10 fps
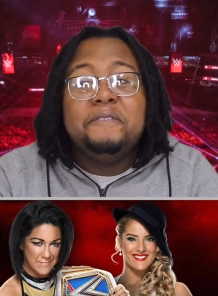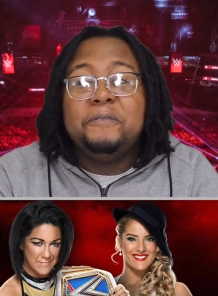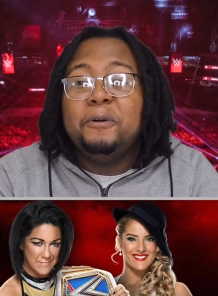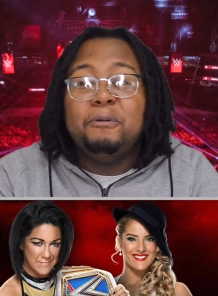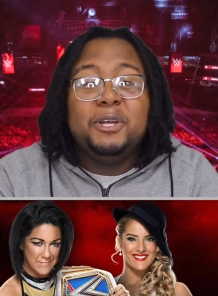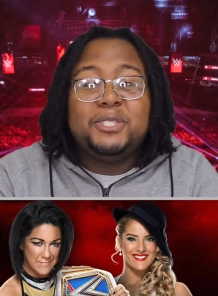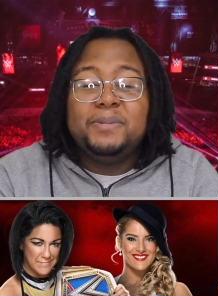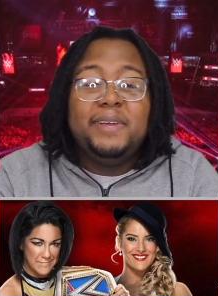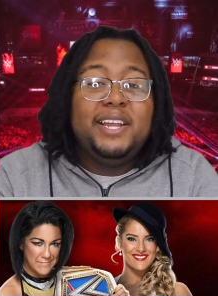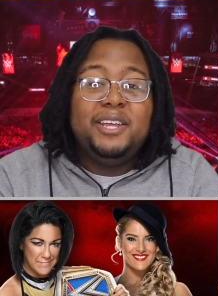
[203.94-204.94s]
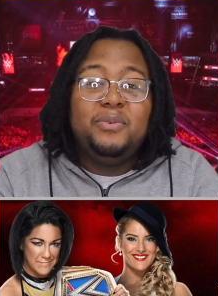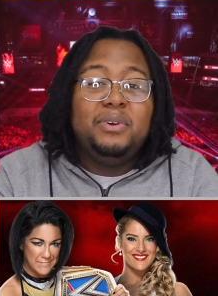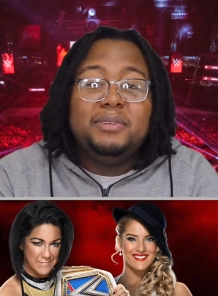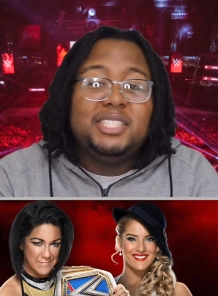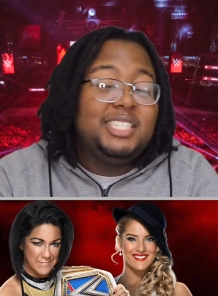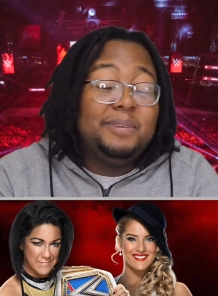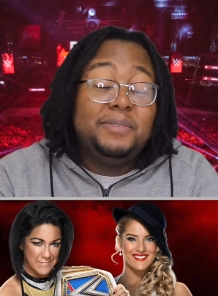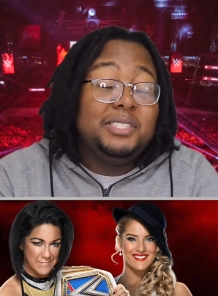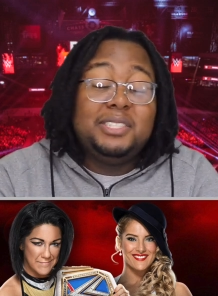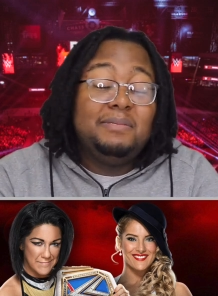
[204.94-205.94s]
Speaker 1: for a WrestleMania Women's
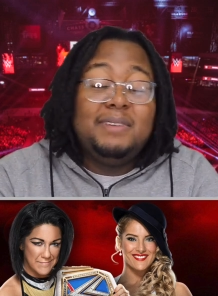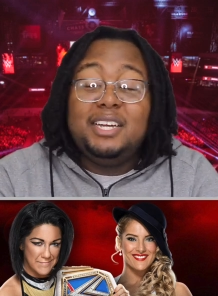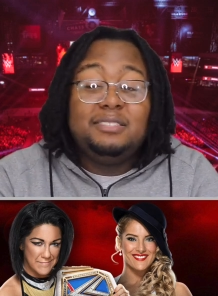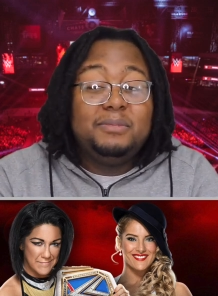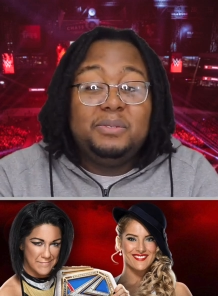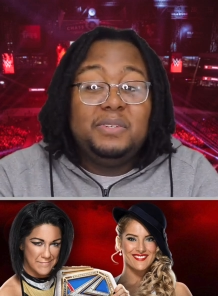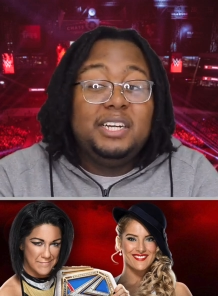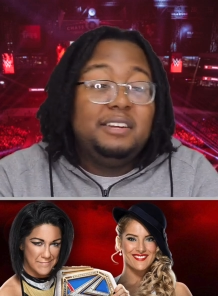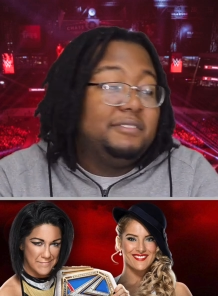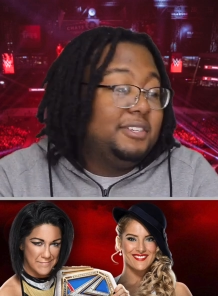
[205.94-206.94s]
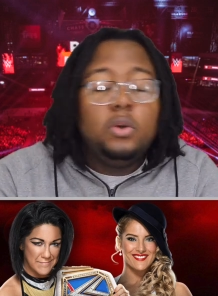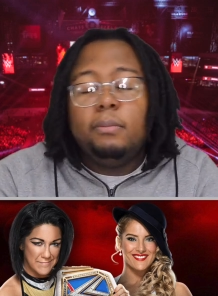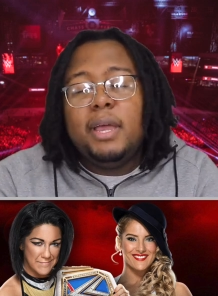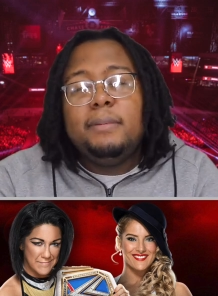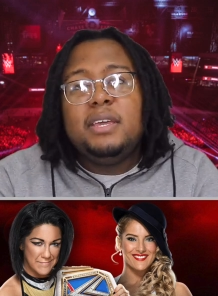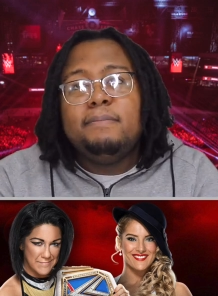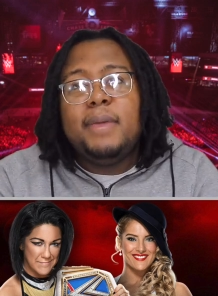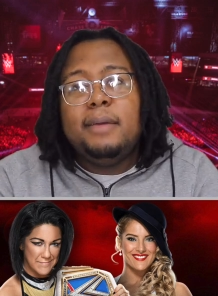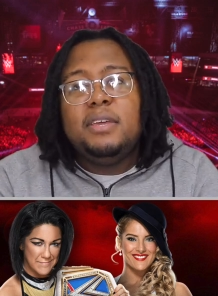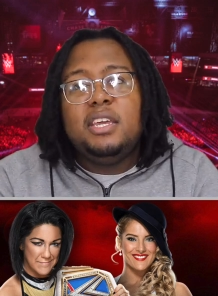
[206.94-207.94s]
Championship match, but whatever. Or
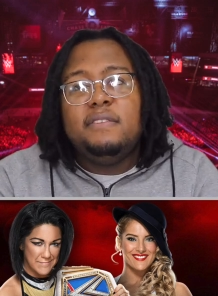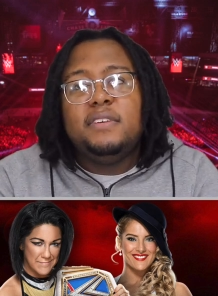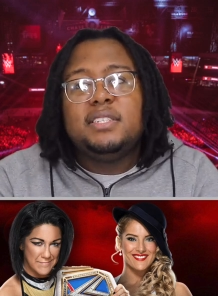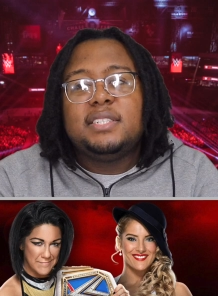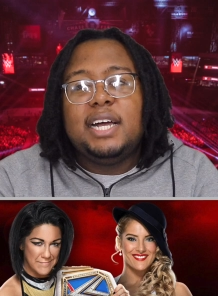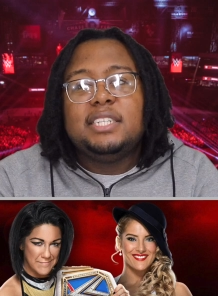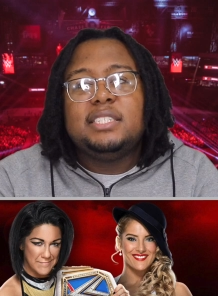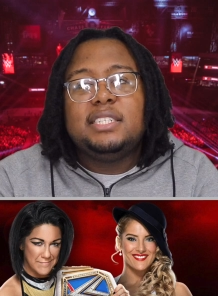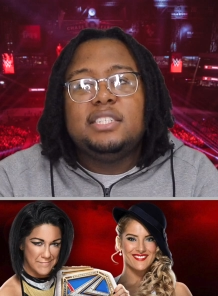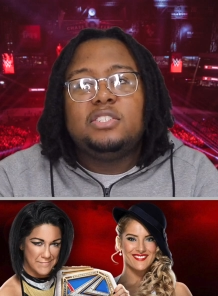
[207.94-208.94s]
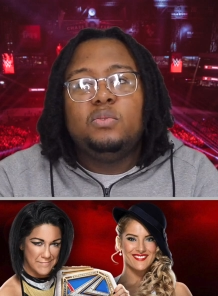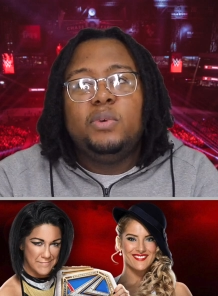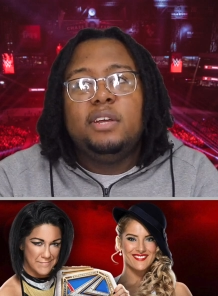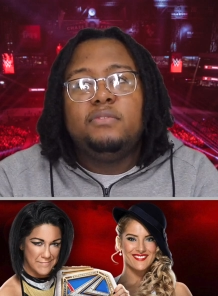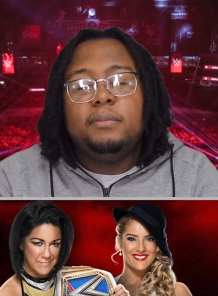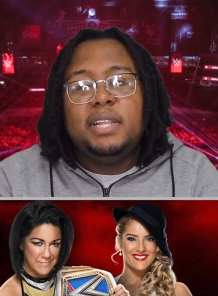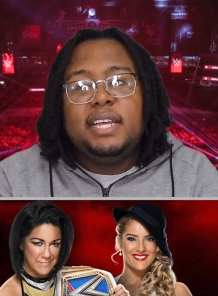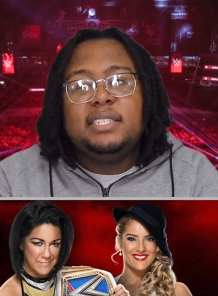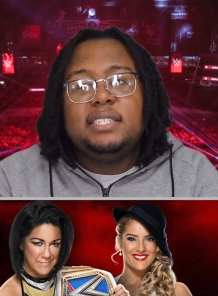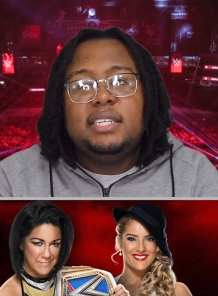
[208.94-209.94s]
maybe even Sasha gets the win from
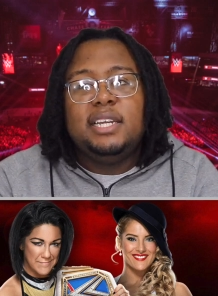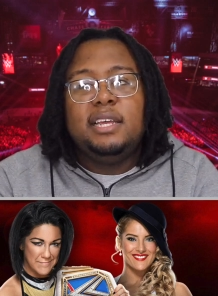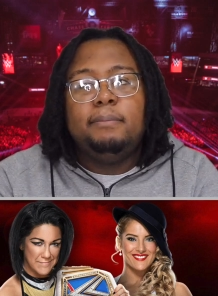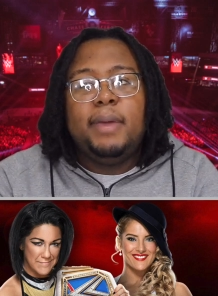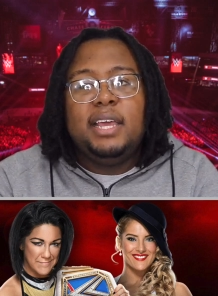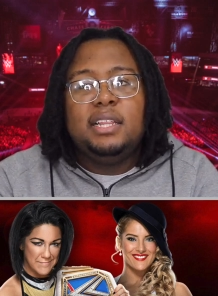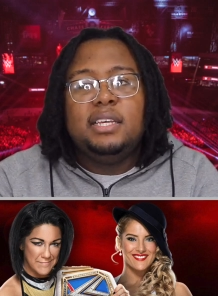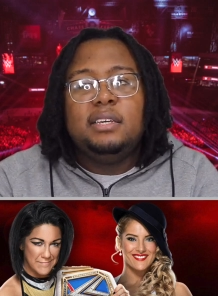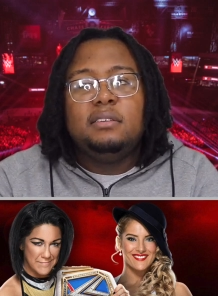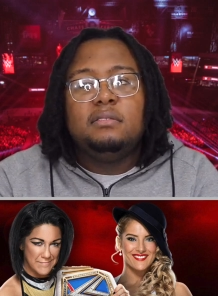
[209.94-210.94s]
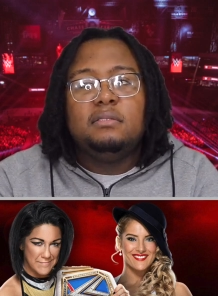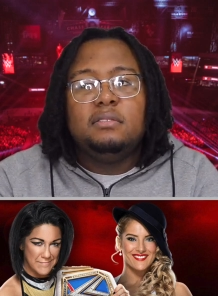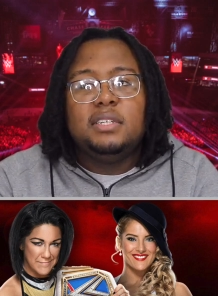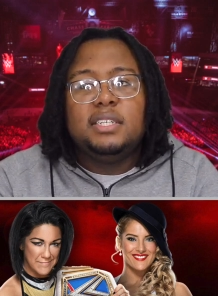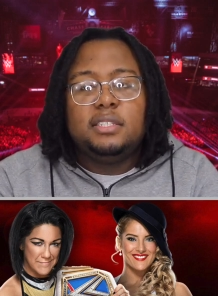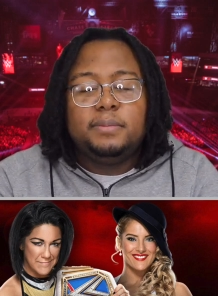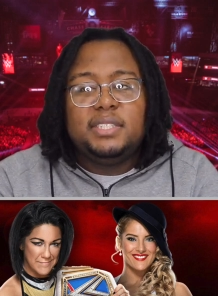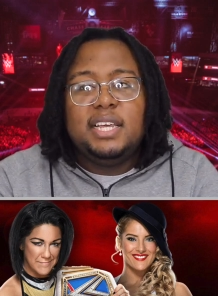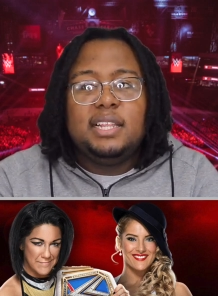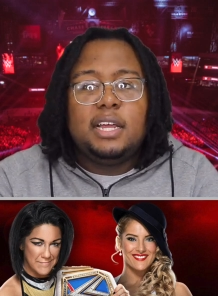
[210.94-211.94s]
Lacey, and then Bayley is
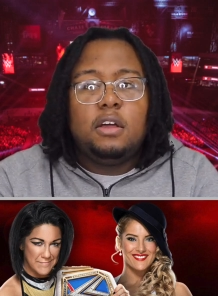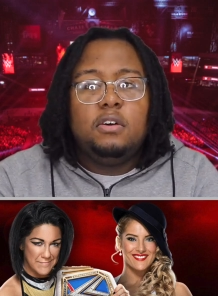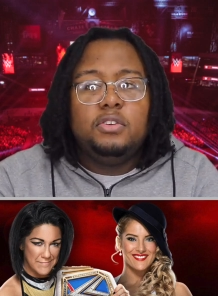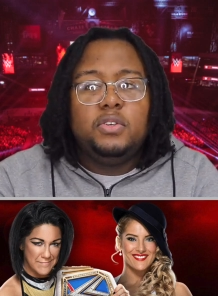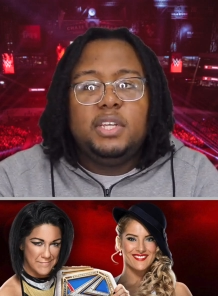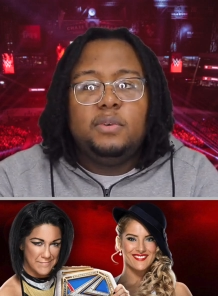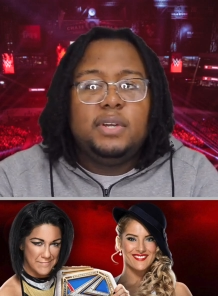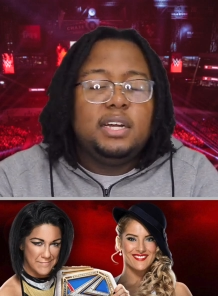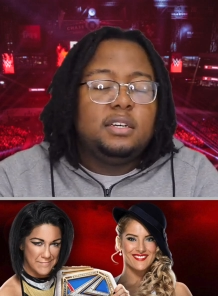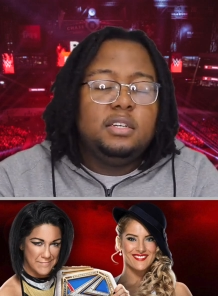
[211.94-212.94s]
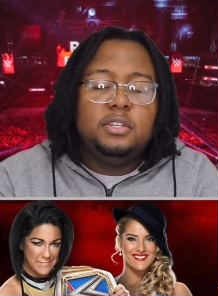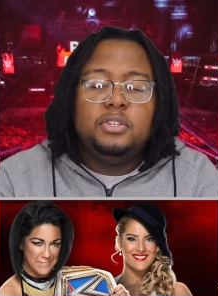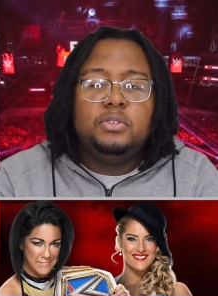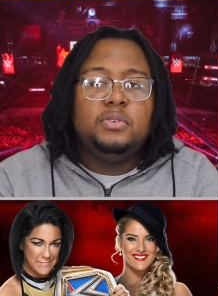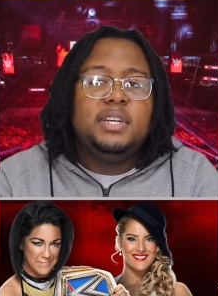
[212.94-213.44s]
upset, like, oh, you did what I couldn't do,